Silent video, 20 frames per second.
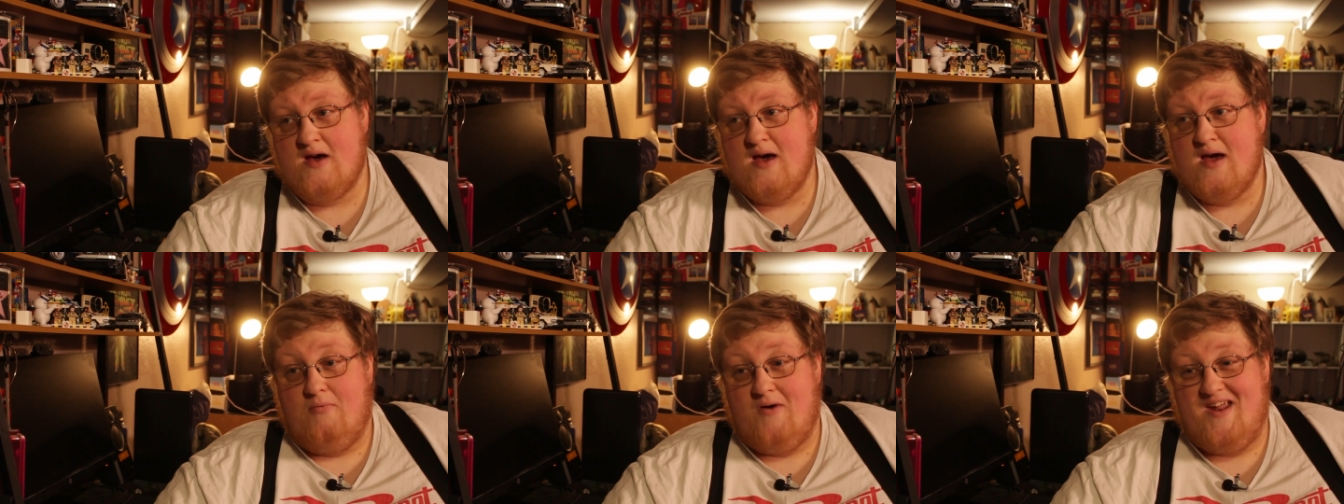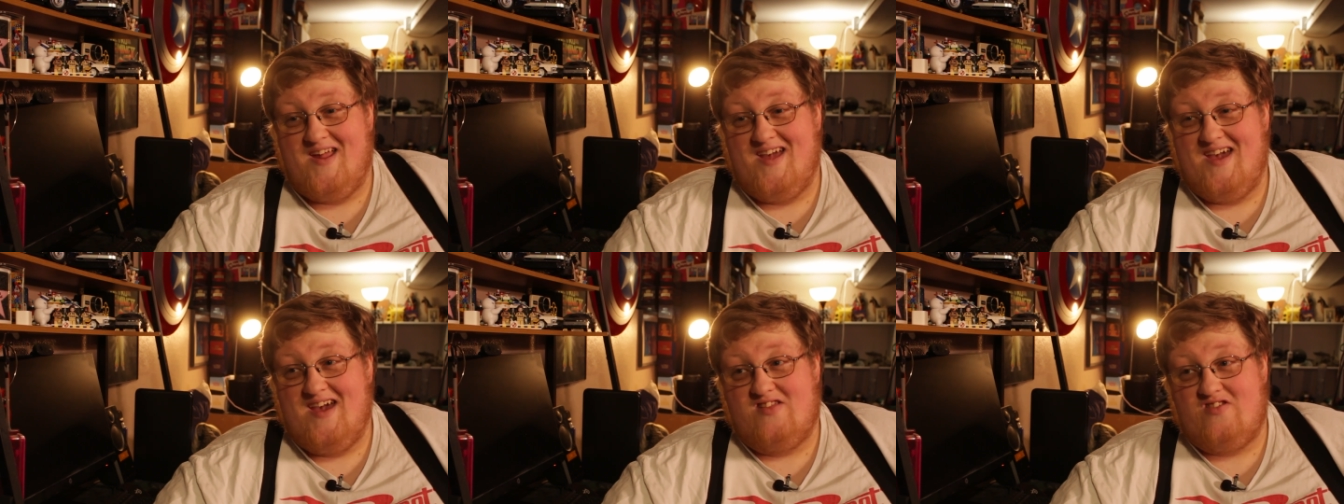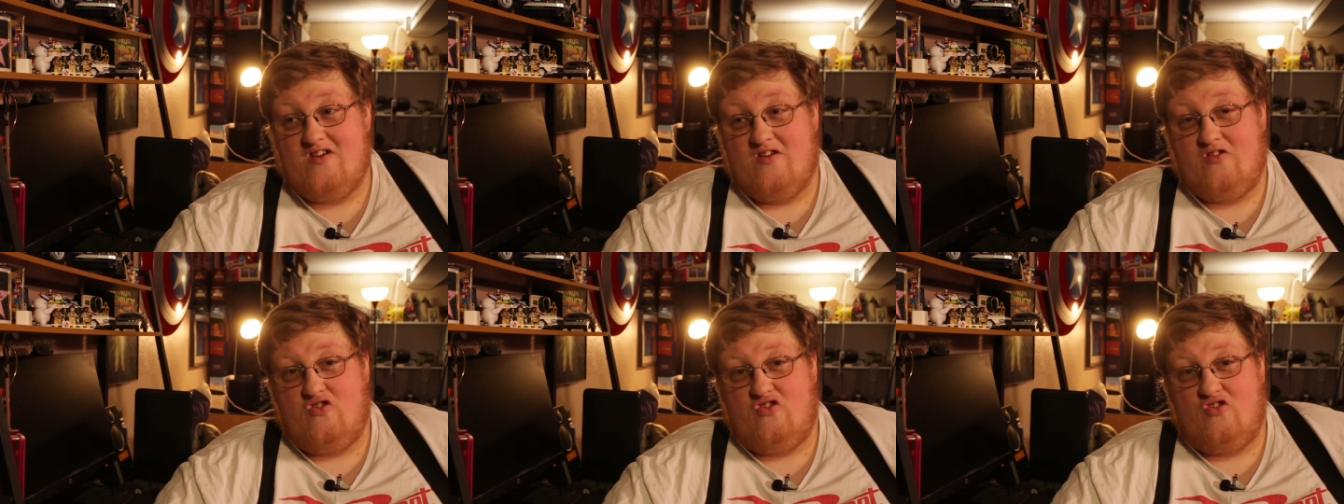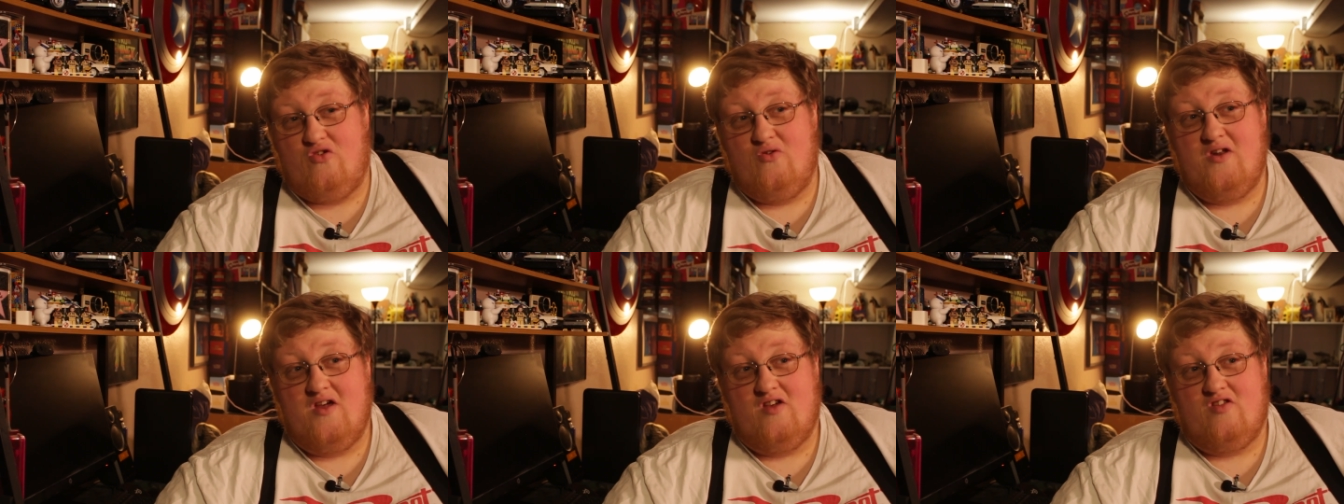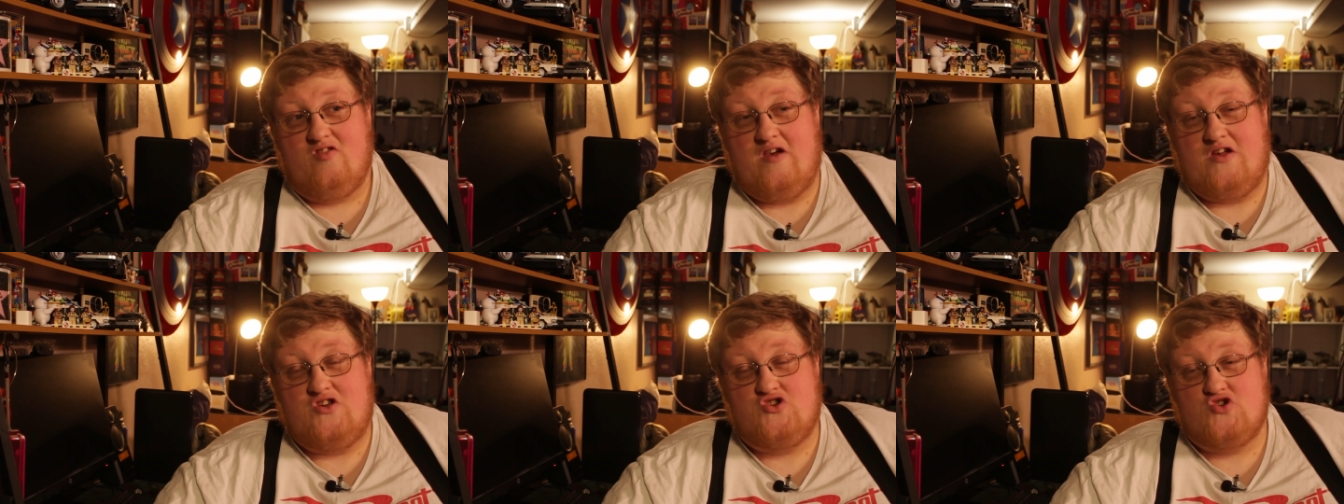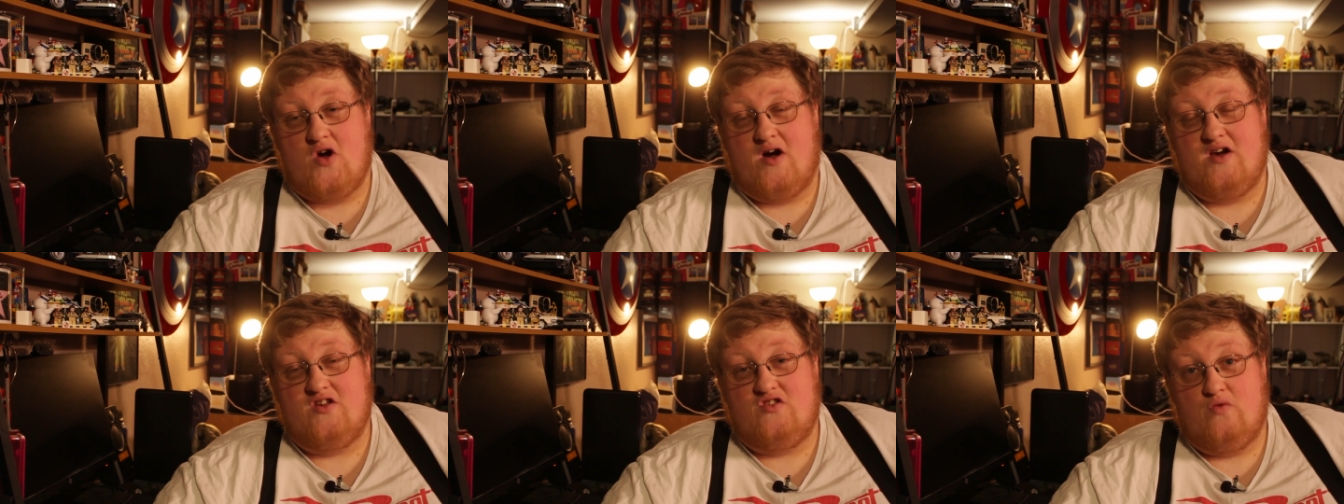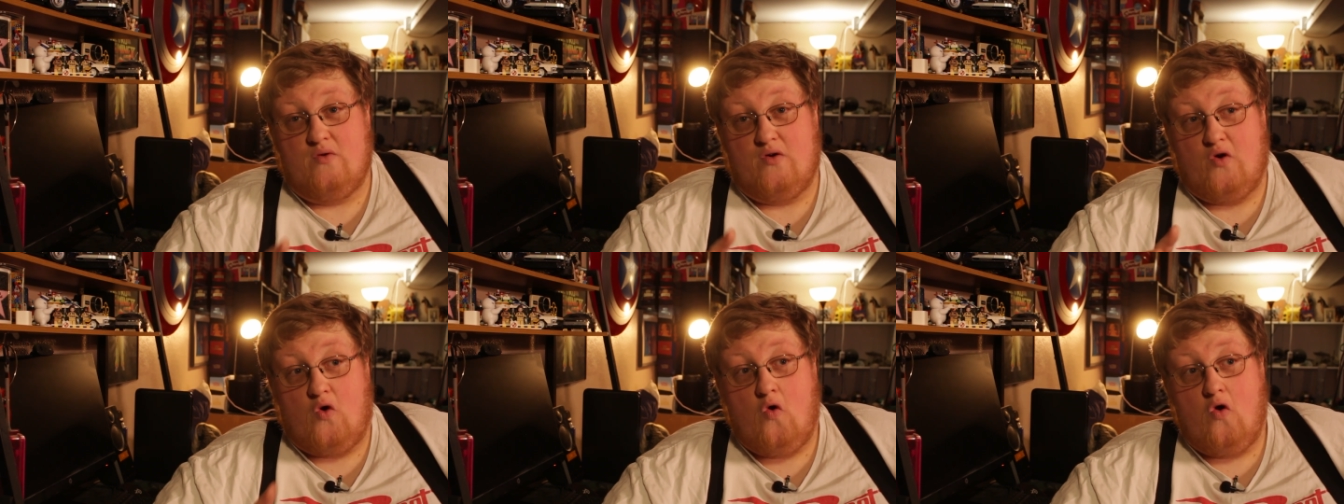But it's as soon as they try
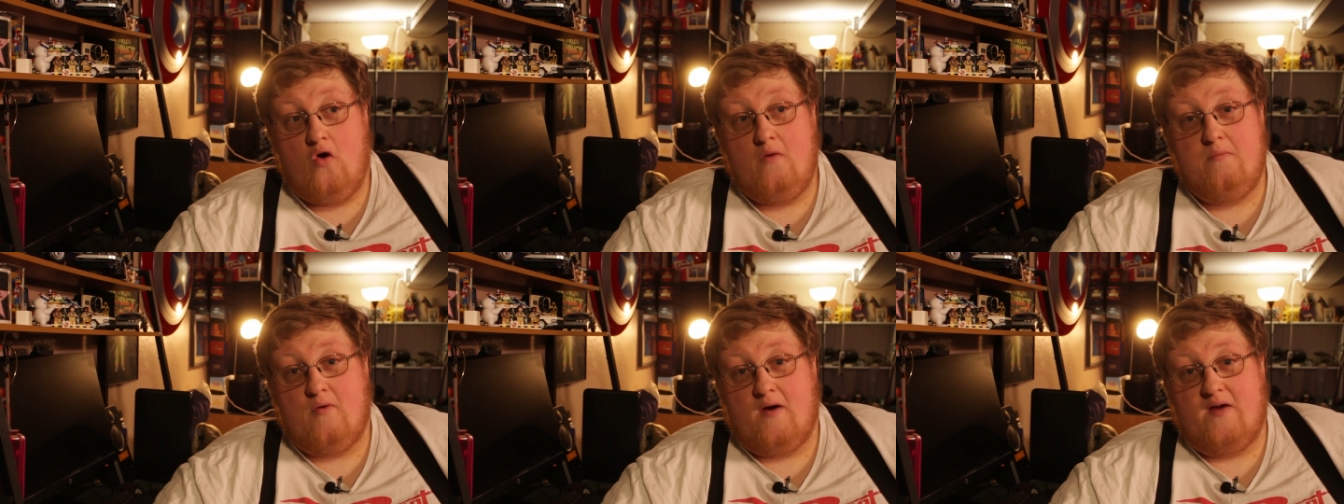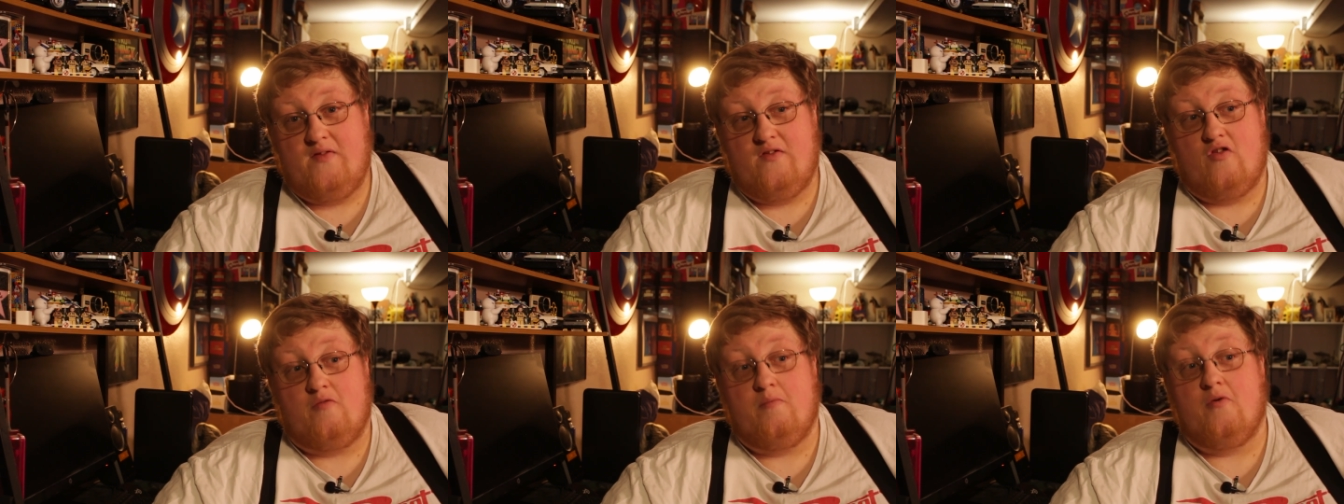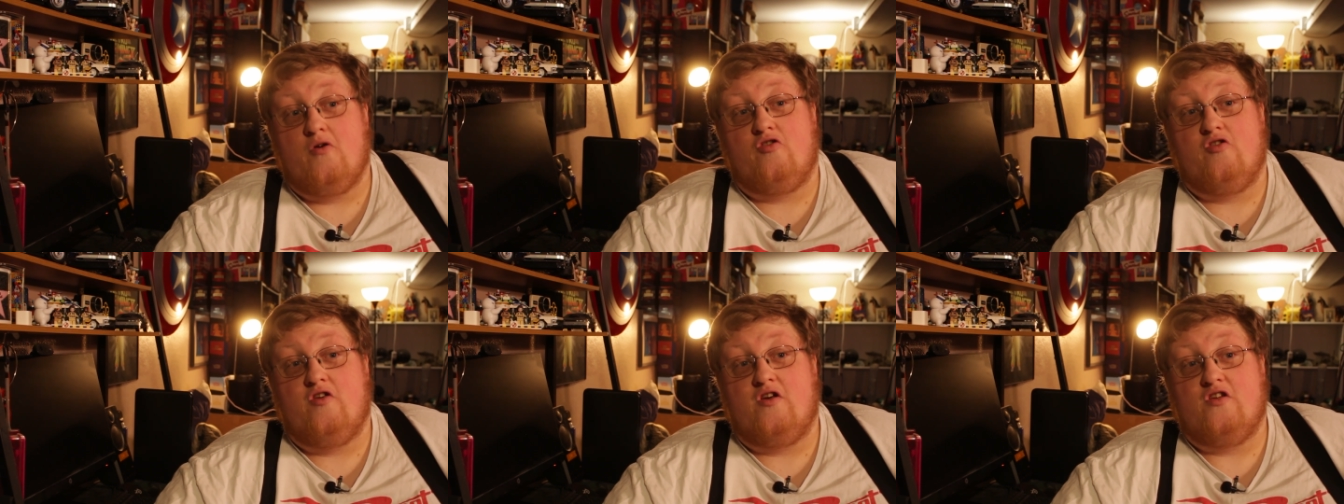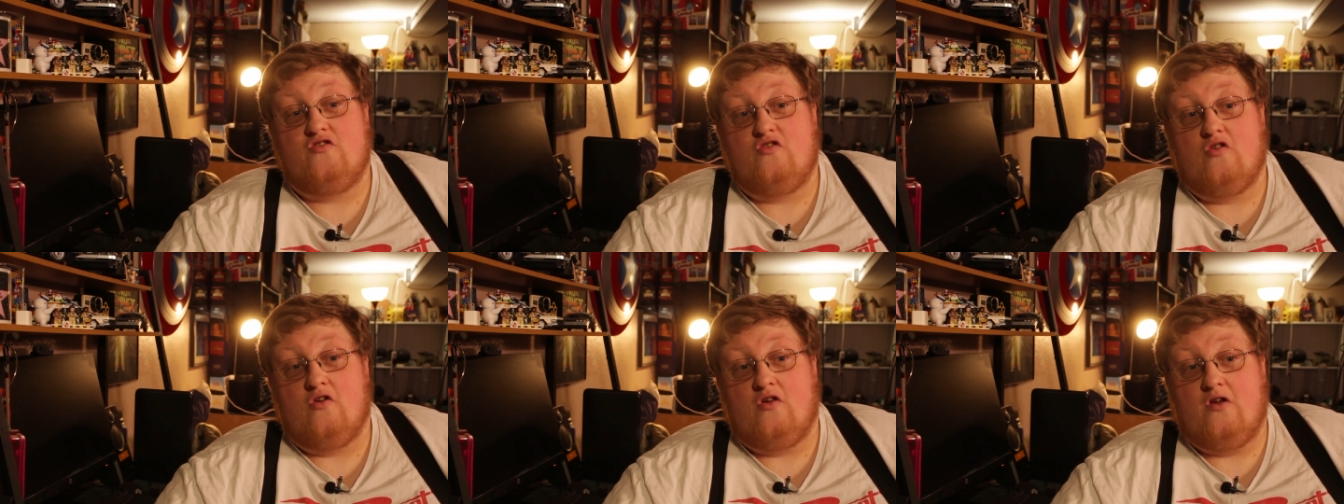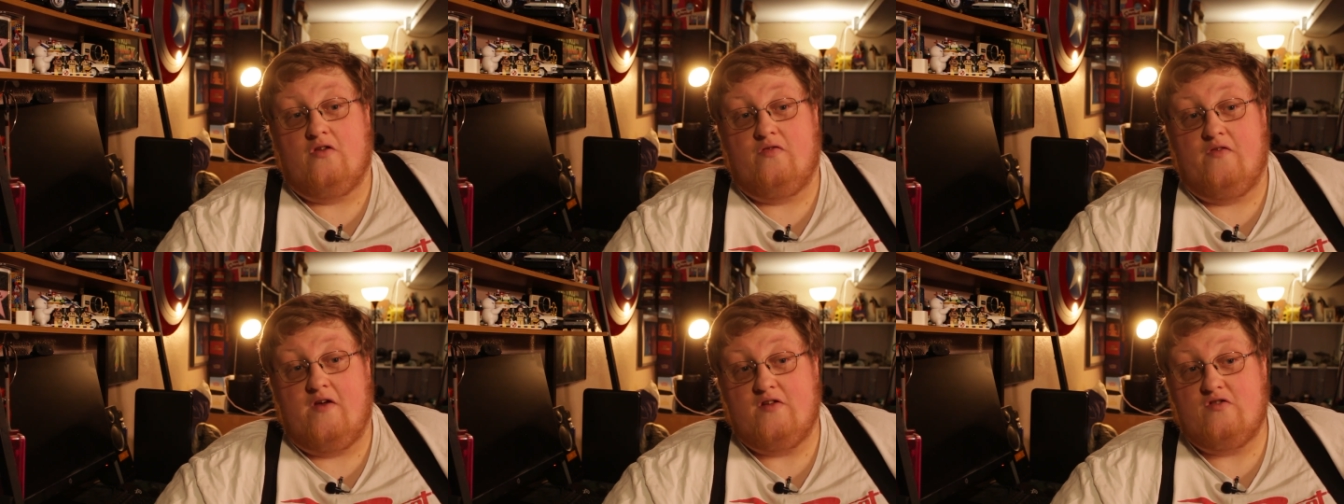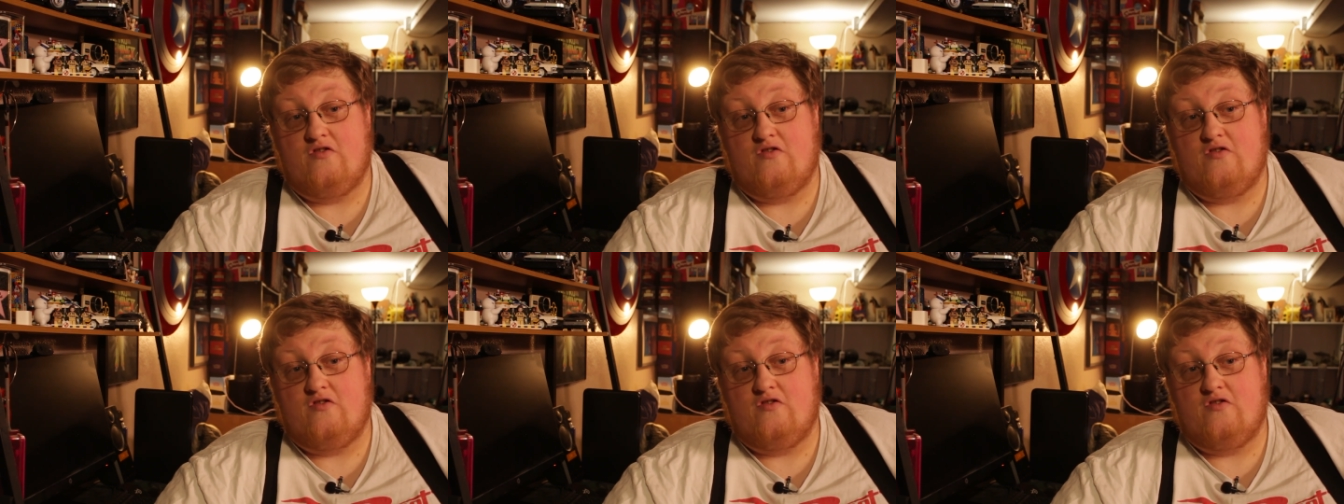to incorporate this person into